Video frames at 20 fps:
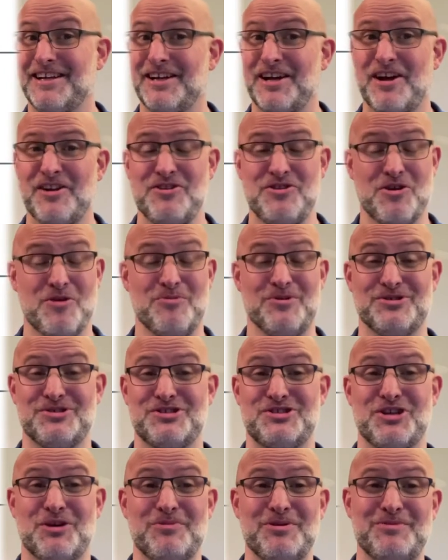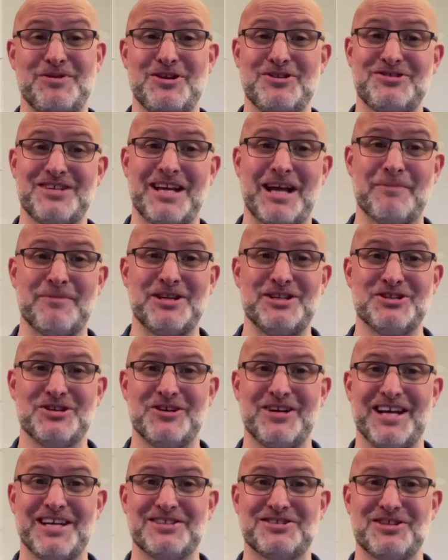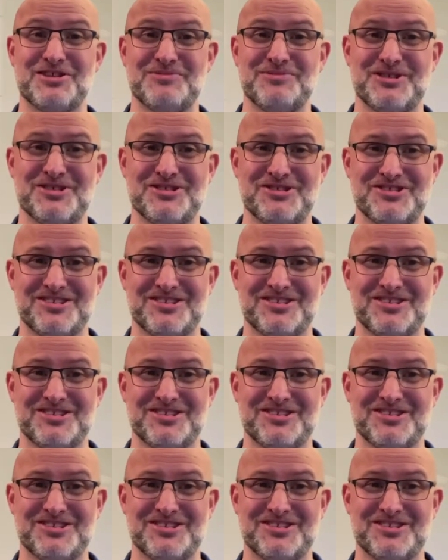Don't want to stop the music, I'm enjoying it so much.